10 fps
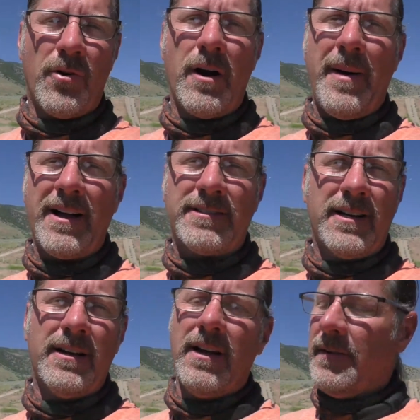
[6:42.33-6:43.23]
We're about
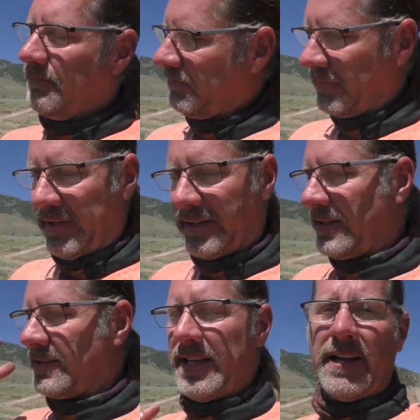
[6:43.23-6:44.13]
to get
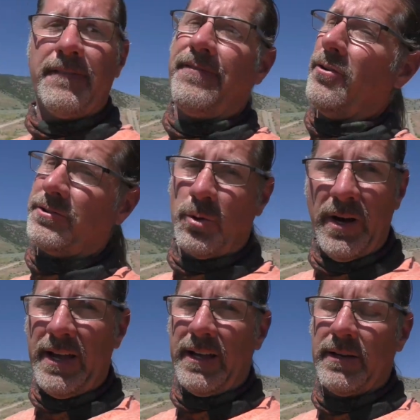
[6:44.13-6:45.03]
this thing in full
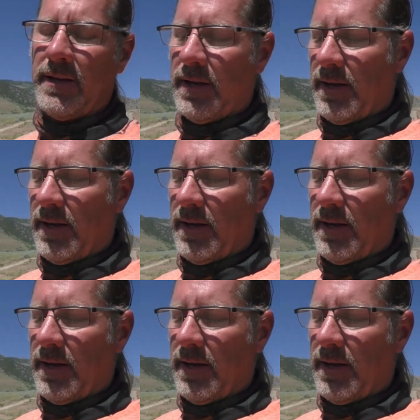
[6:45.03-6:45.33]
swing